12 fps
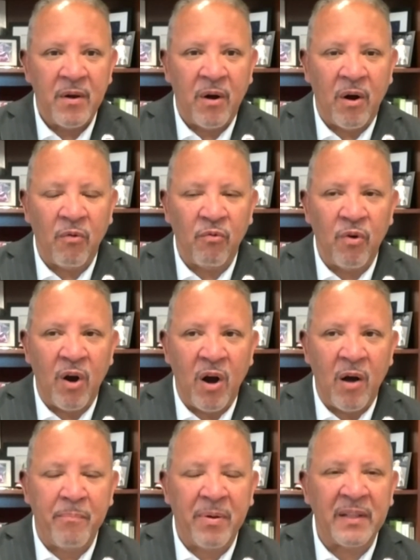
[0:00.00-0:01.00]
or
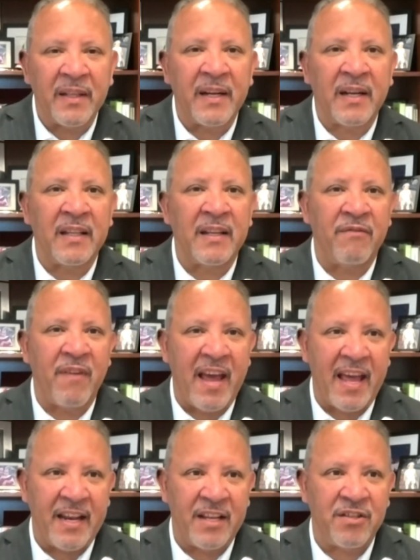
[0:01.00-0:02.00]
raw political
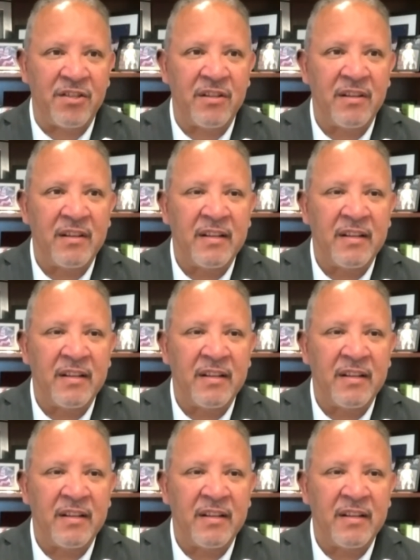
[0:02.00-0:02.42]
advantage.